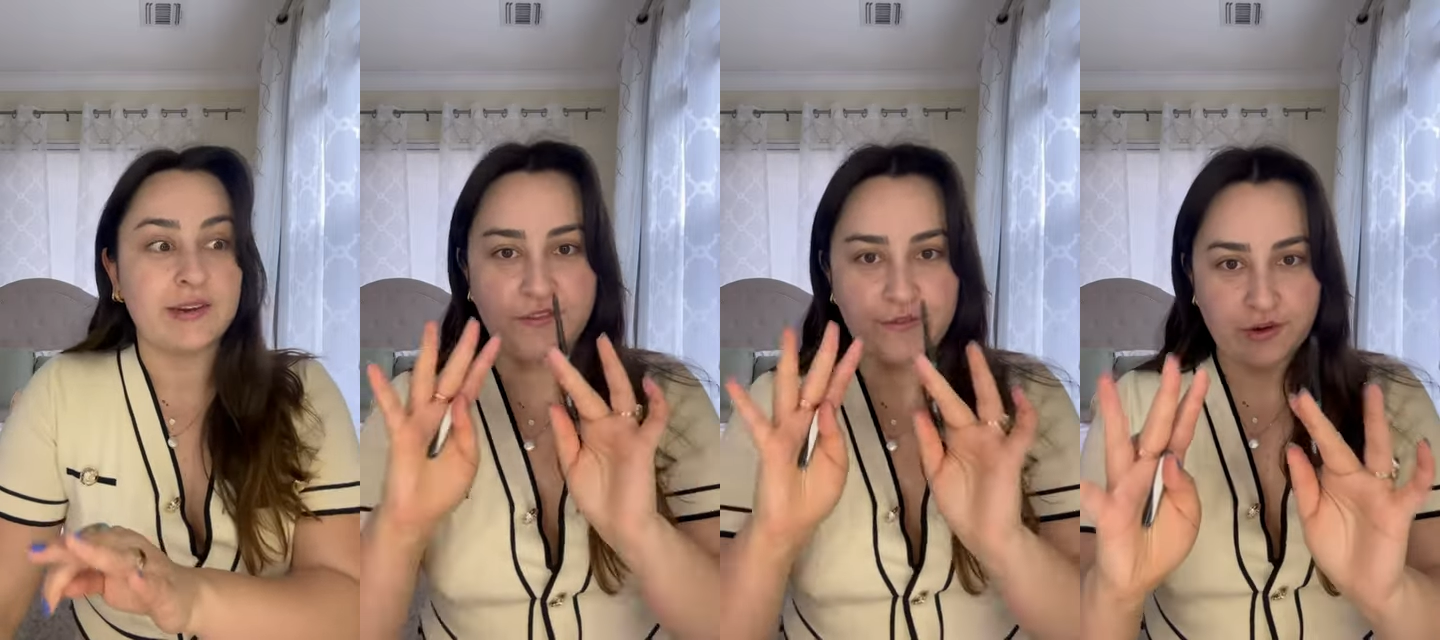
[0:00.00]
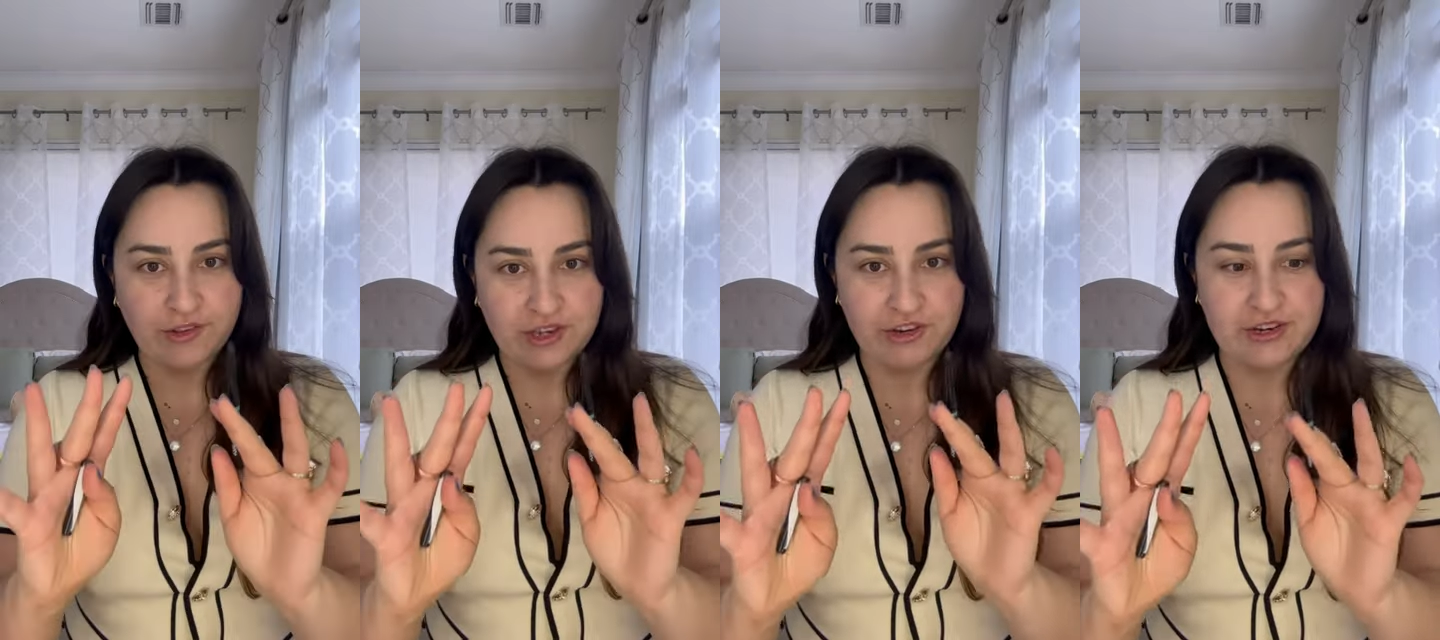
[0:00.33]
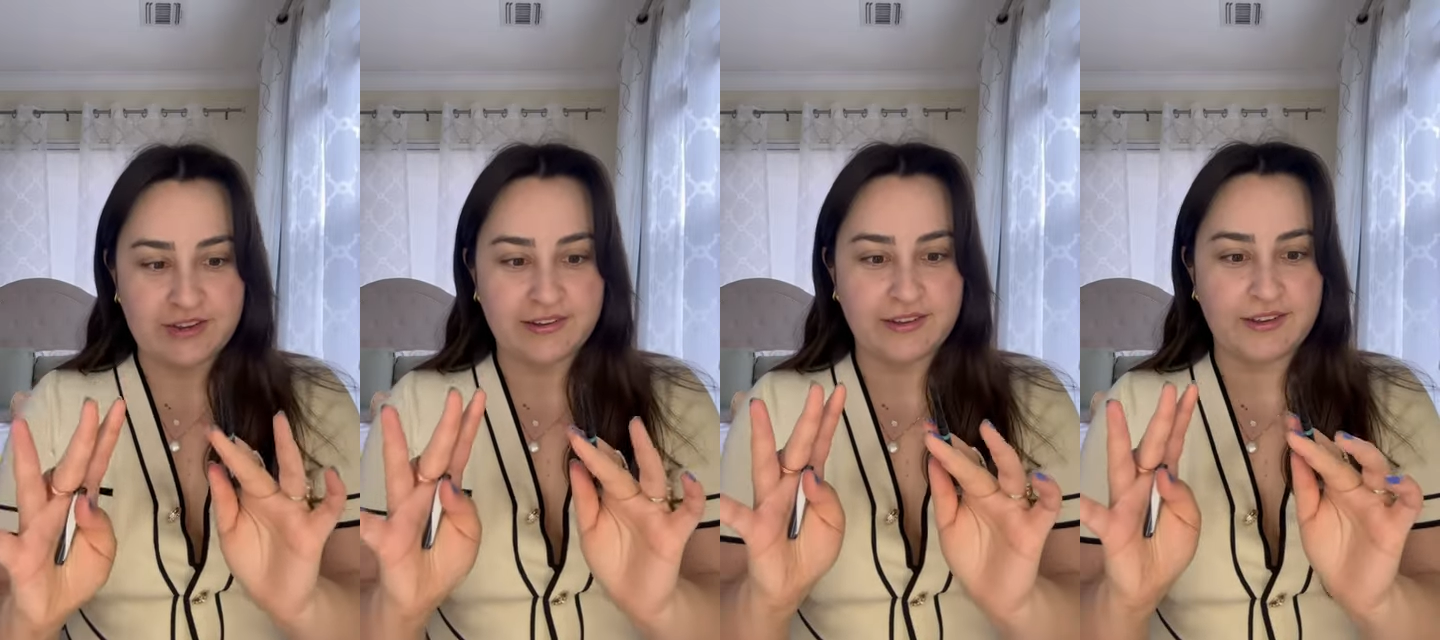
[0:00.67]
The first thing she
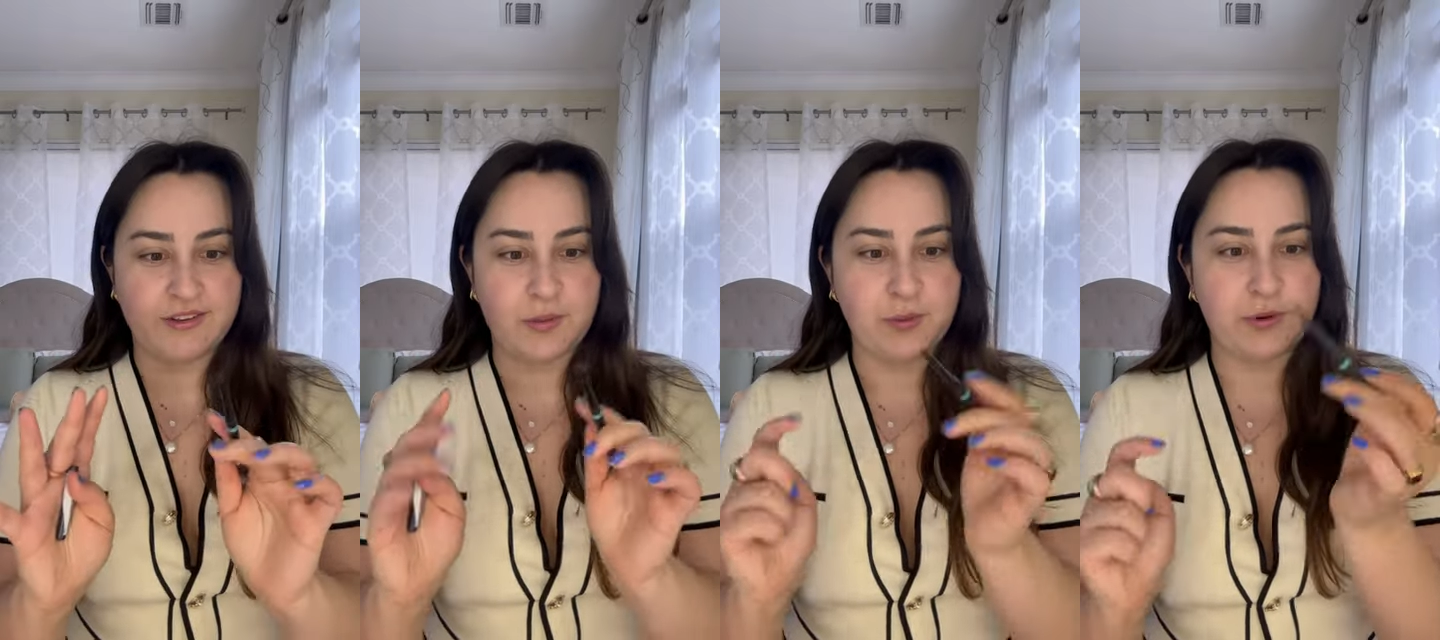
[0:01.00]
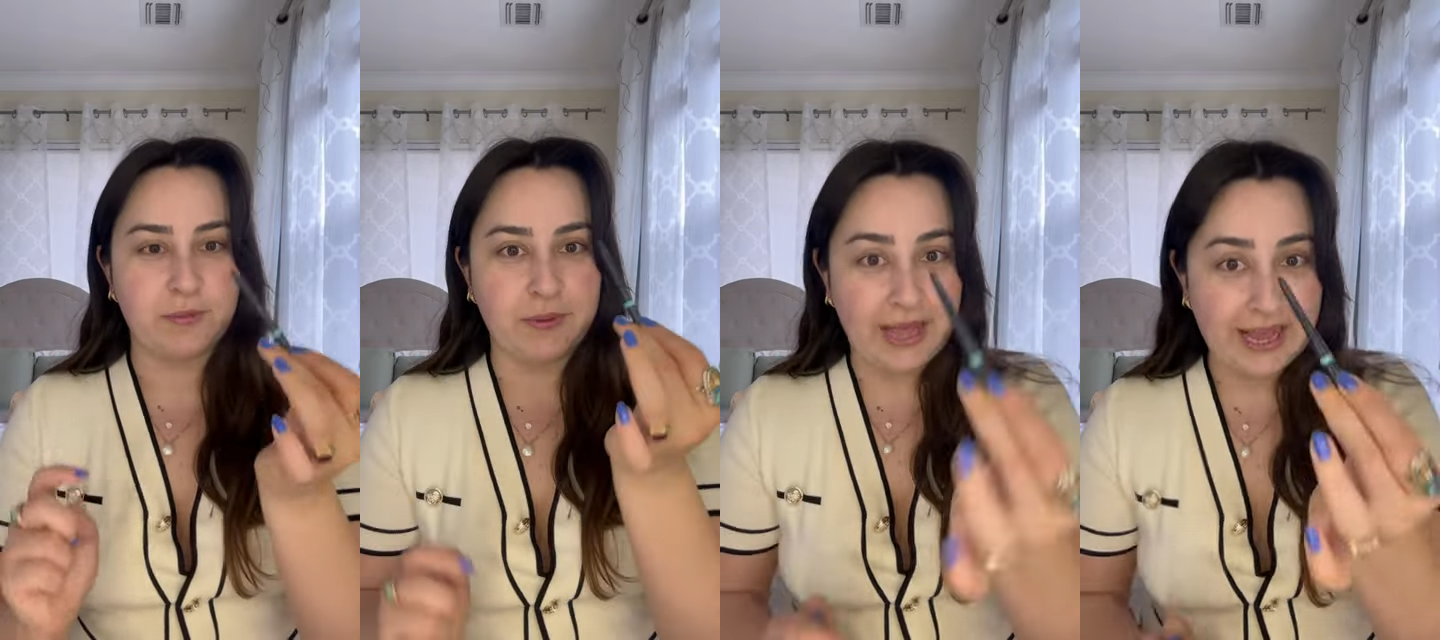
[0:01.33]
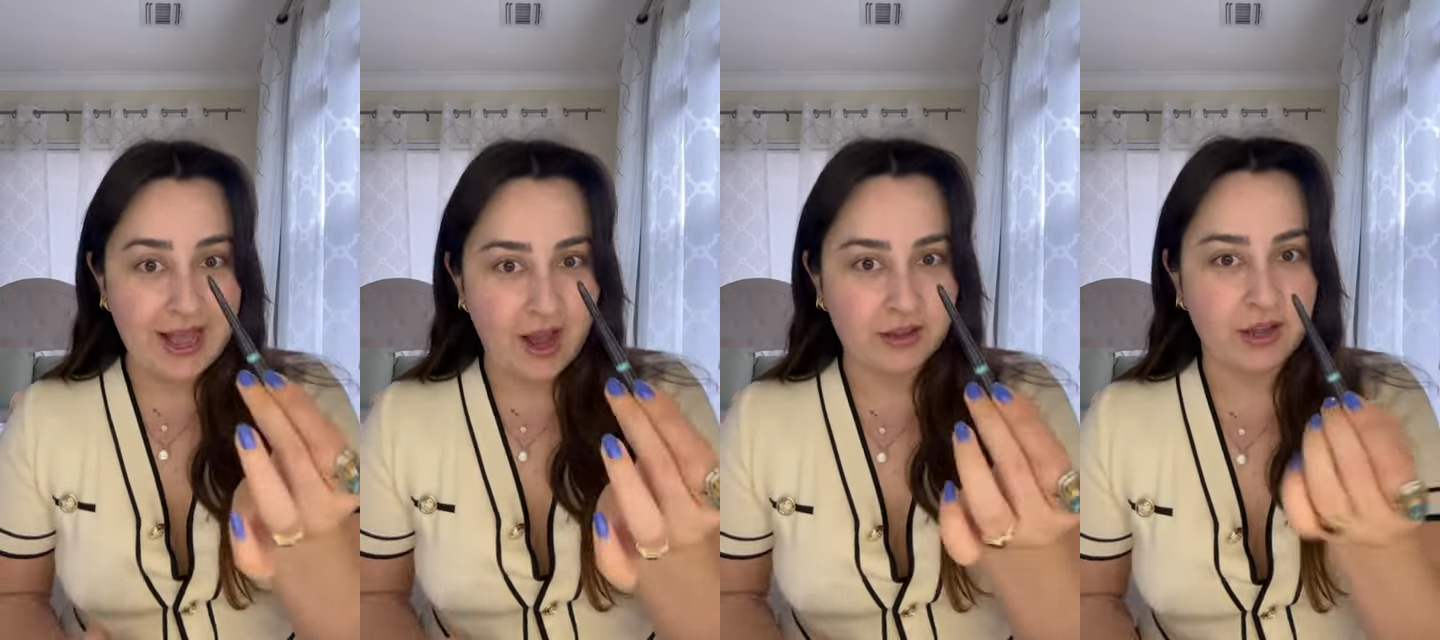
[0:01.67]
does is to put black
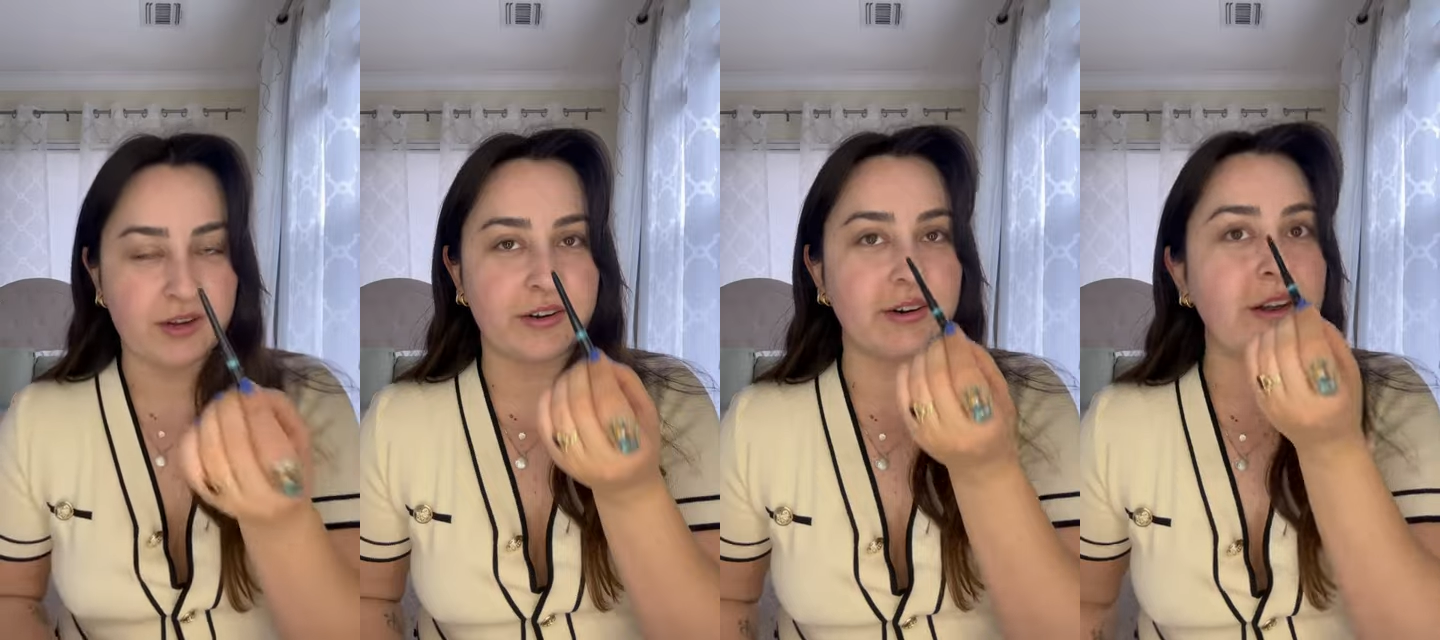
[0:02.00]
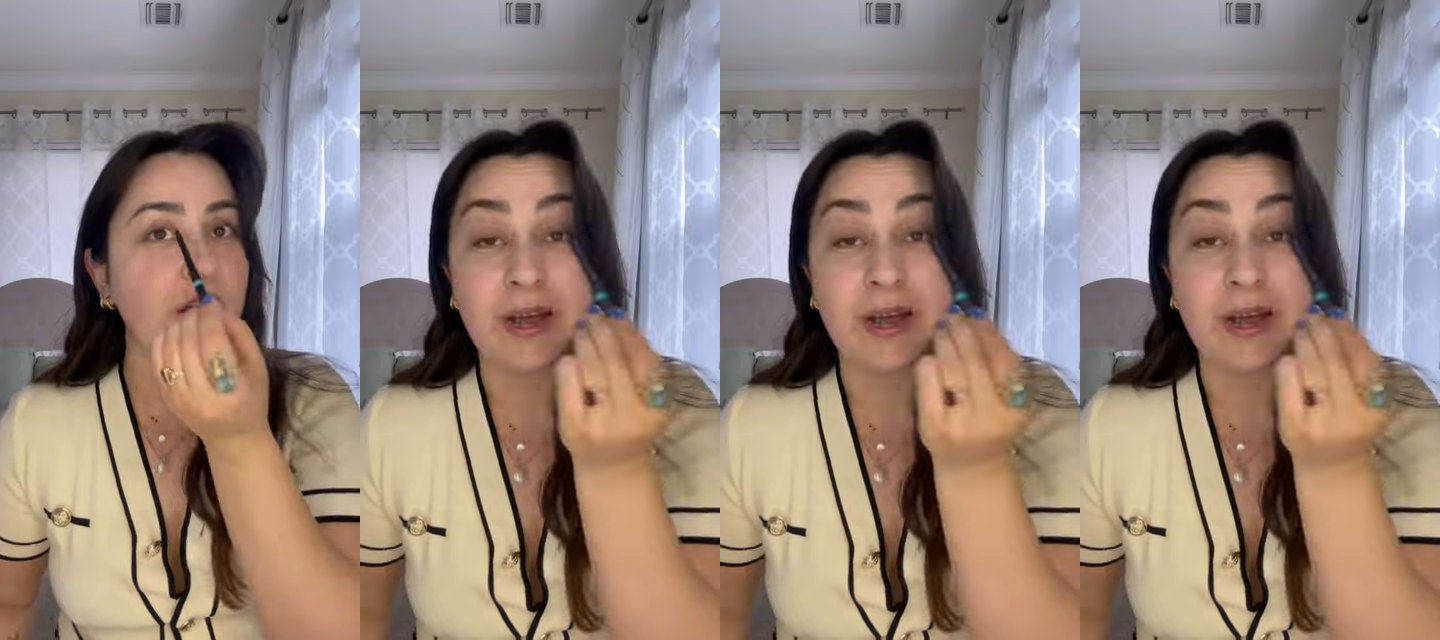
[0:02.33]
eyeliner.